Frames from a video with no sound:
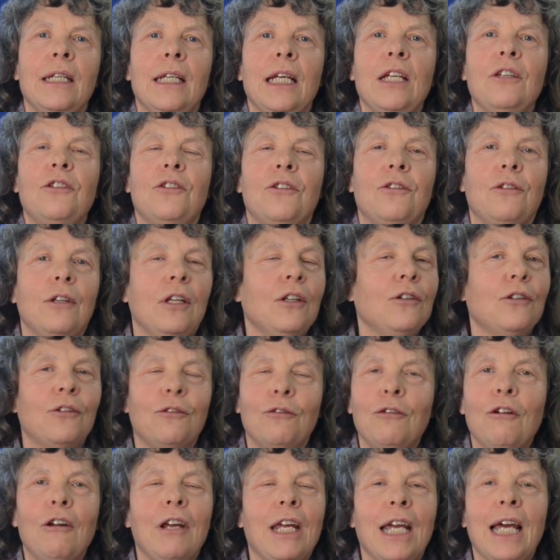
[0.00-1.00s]
it's
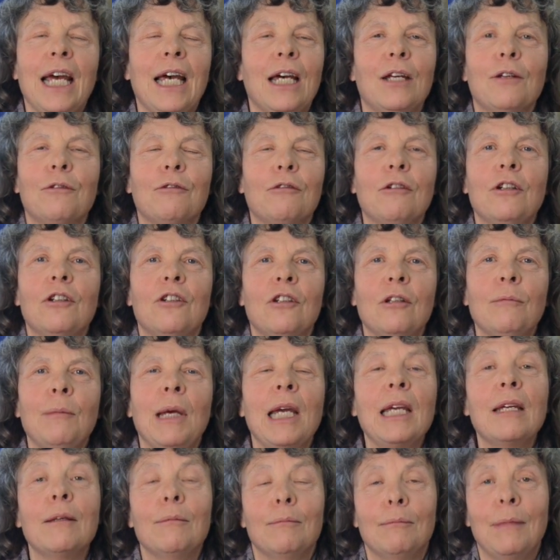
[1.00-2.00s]
very hard for it to
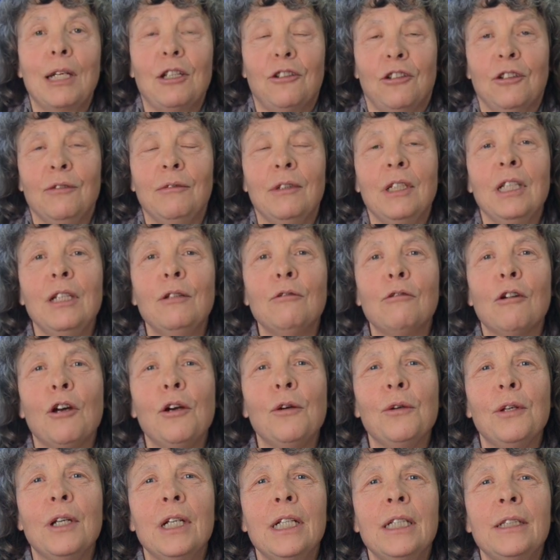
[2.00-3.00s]
make much of an
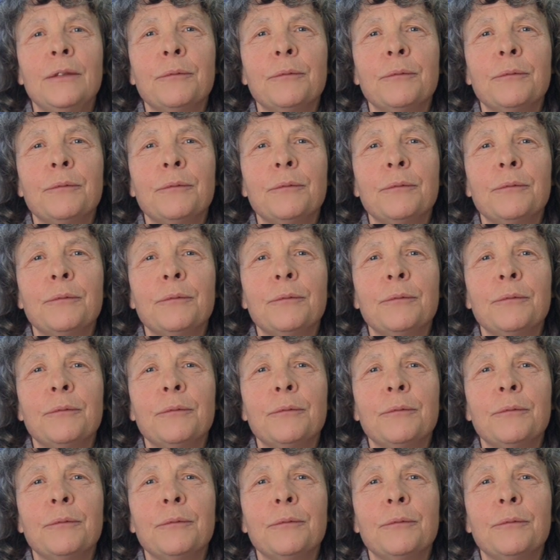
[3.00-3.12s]
inroad.